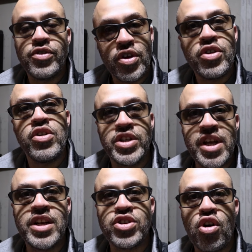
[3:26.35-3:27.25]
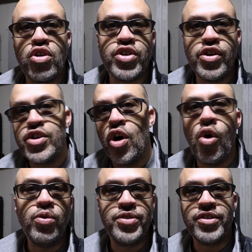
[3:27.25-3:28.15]
so you know the state of charge or your
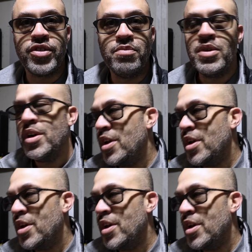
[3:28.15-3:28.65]
whole system,